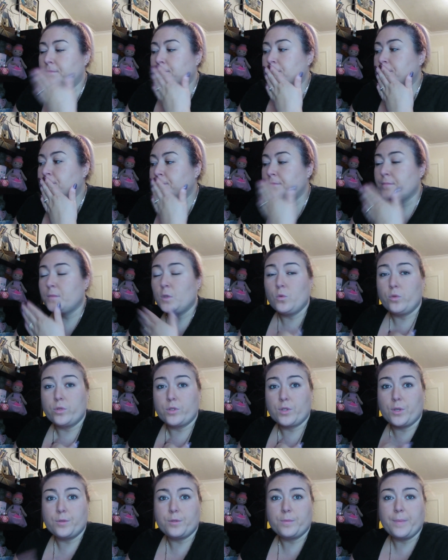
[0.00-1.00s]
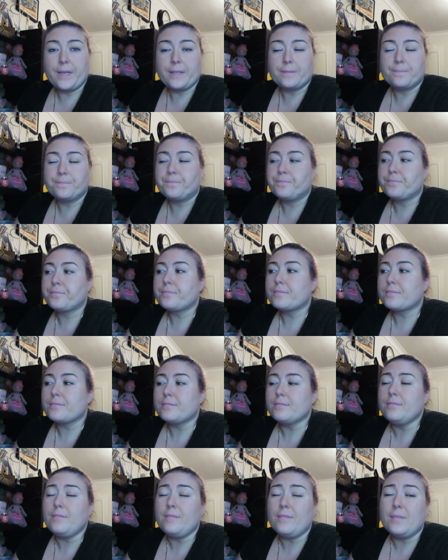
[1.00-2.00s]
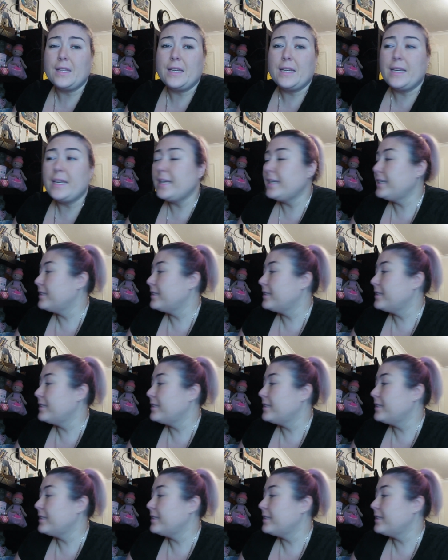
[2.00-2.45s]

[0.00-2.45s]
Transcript: oh, excuse me. It